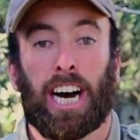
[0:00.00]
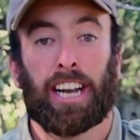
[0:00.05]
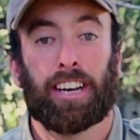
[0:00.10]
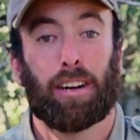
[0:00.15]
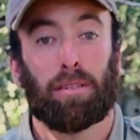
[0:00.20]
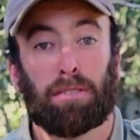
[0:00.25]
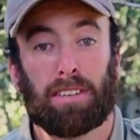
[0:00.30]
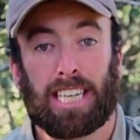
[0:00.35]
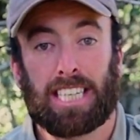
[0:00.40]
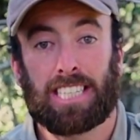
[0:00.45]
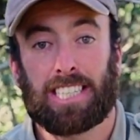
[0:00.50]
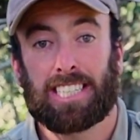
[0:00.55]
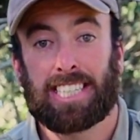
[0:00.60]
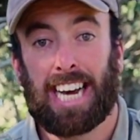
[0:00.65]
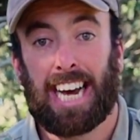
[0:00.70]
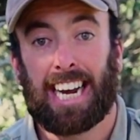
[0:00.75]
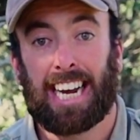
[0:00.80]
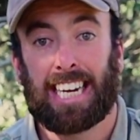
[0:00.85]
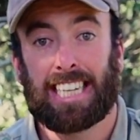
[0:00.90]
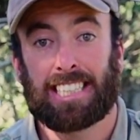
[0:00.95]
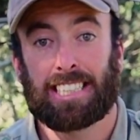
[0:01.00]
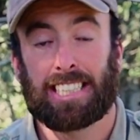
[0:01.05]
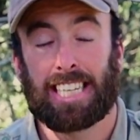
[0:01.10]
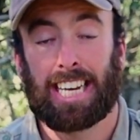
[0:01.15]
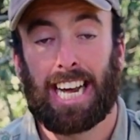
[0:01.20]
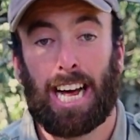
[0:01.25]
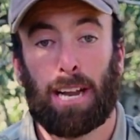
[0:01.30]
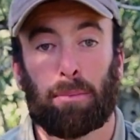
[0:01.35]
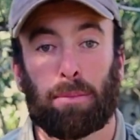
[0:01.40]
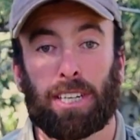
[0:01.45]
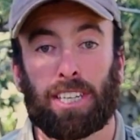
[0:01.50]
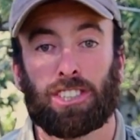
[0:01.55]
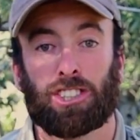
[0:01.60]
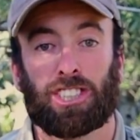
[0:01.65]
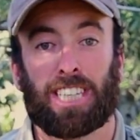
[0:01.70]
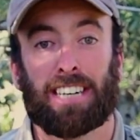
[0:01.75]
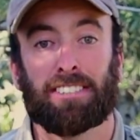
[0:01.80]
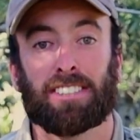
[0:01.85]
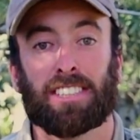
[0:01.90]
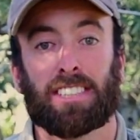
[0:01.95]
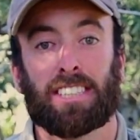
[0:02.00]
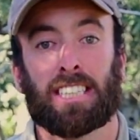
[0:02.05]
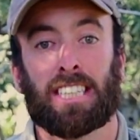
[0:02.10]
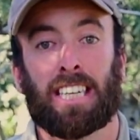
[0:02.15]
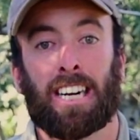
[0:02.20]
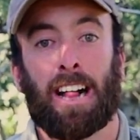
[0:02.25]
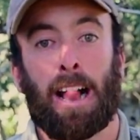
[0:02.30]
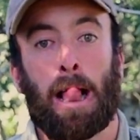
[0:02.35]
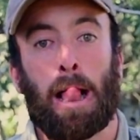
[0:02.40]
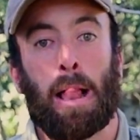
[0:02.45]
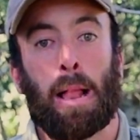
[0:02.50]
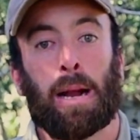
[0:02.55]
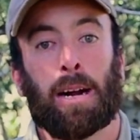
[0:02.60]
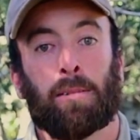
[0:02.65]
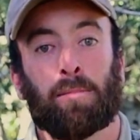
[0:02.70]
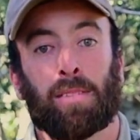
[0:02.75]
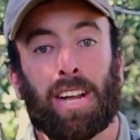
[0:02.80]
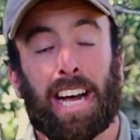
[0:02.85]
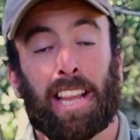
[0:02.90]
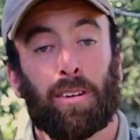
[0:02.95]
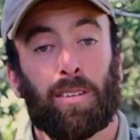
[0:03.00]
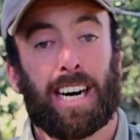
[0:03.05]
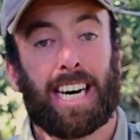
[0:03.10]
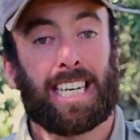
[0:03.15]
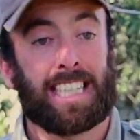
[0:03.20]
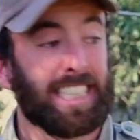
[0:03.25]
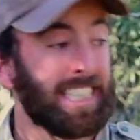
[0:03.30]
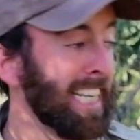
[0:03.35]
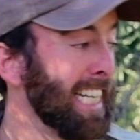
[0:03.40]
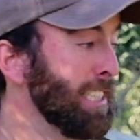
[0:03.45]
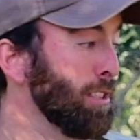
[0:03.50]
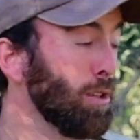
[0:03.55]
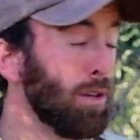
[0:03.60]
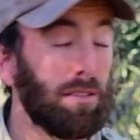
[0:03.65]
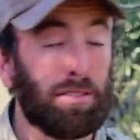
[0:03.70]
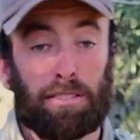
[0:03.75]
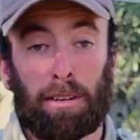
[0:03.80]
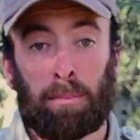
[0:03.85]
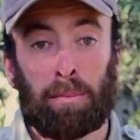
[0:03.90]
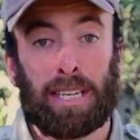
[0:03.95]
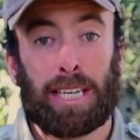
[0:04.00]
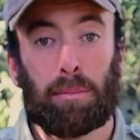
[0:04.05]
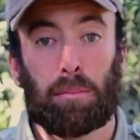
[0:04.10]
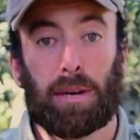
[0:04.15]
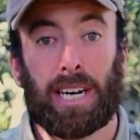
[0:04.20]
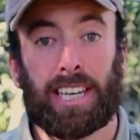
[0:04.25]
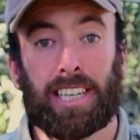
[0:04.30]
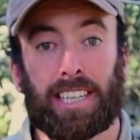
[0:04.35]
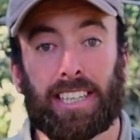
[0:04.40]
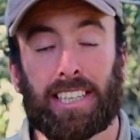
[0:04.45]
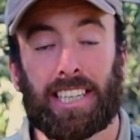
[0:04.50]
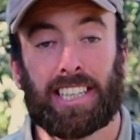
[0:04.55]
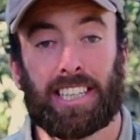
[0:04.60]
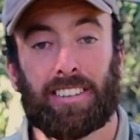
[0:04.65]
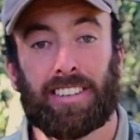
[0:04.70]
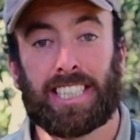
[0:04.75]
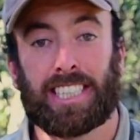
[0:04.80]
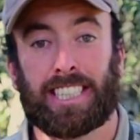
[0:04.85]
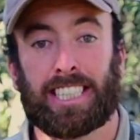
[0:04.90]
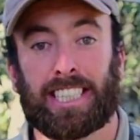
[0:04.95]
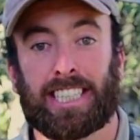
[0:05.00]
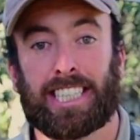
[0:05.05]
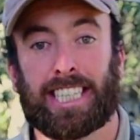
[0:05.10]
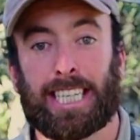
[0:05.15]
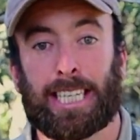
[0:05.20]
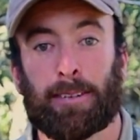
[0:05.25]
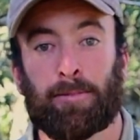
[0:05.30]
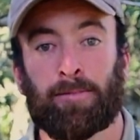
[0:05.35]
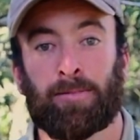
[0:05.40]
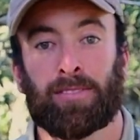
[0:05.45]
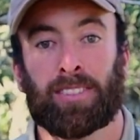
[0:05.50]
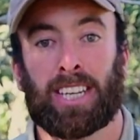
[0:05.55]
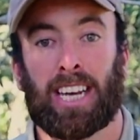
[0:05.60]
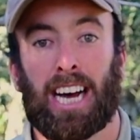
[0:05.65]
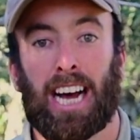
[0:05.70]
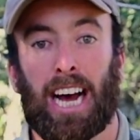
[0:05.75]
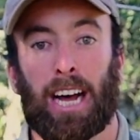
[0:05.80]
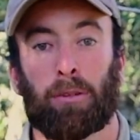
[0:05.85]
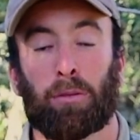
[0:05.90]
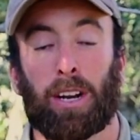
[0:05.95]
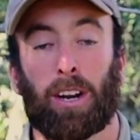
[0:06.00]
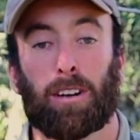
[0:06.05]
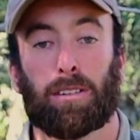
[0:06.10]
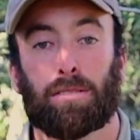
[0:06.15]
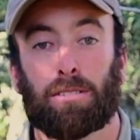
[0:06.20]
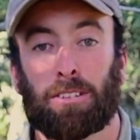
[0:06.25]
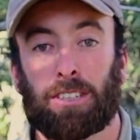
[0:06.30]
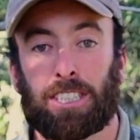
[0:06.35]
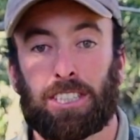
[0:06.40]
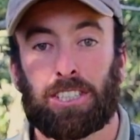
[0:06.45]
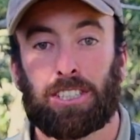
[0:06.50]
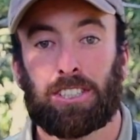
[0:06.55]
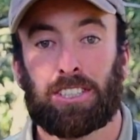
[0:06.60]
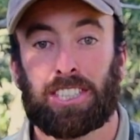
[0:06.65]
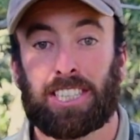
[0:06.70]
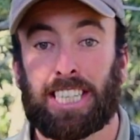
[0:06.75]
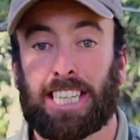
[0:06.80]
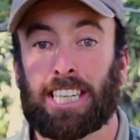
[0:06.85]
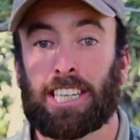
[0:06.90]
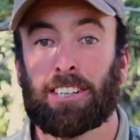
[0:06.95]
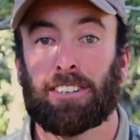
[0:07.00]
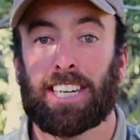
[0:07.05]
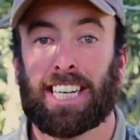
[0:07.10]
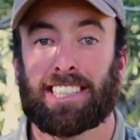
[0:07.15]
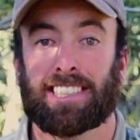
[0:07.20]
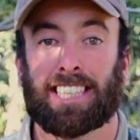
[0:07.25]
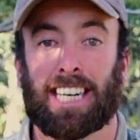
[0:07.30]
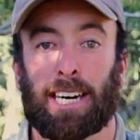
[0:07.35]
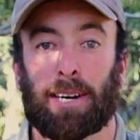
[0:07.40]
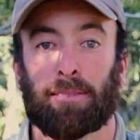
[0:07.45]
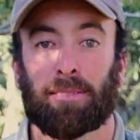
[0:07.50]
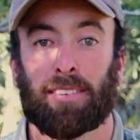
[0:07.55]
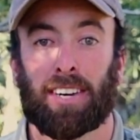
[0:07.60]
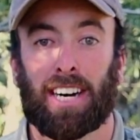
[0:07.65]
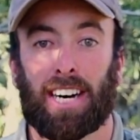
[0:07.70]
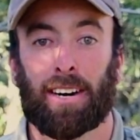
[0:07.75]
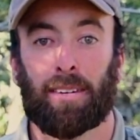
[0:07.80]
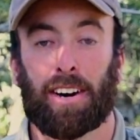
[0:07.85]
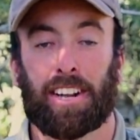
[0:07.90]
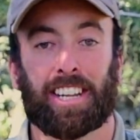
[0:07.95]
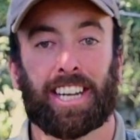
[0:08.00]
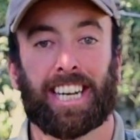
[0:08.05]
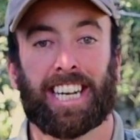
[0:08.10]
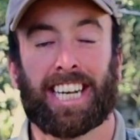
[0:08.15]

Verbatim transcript: Don't forget to tag us at And Travel Otherwise, that's all from me, Brendon, and the rest of the team. And we look forward to seeing you next time uh, on the